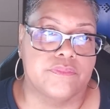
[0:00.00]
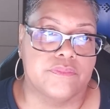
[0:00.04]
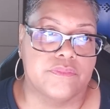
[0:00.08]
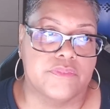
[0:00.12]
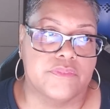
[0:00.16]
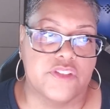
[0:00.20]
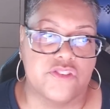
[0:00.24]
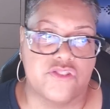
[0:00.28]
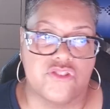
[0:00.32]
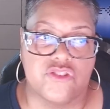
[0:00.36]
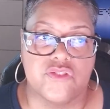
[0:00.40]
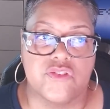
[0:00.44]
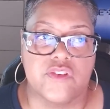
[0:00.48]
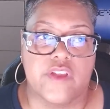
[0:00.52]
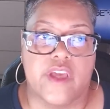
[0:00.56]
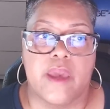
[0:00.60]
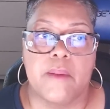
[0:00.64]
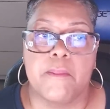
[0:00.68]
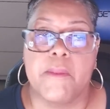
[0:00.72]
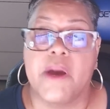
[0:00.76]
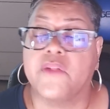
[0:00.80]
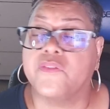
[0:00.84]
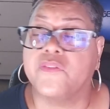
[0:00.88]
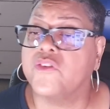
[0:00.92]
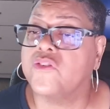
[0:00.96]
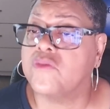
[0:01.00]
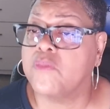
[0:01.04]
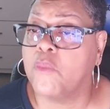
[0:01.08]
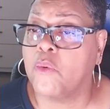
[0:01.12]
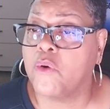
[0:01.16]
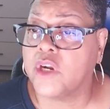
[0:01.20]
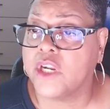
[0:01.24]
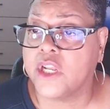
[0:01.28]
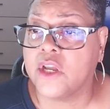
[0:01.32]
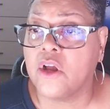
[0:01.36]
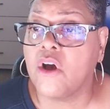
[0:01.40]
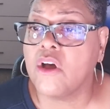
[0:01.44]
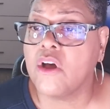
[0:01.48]
This just came out this
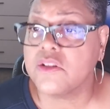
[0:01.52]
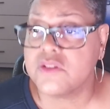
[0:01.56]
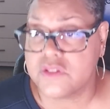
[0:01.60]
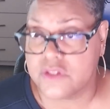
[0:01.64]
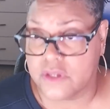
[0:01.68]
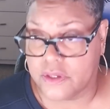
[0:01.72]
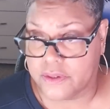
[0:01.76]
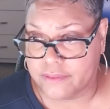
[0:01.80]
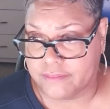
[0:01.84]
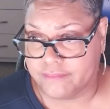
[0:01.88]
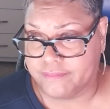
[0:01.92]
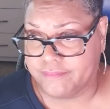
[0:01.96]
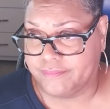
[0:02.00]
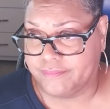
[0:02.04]
morning also.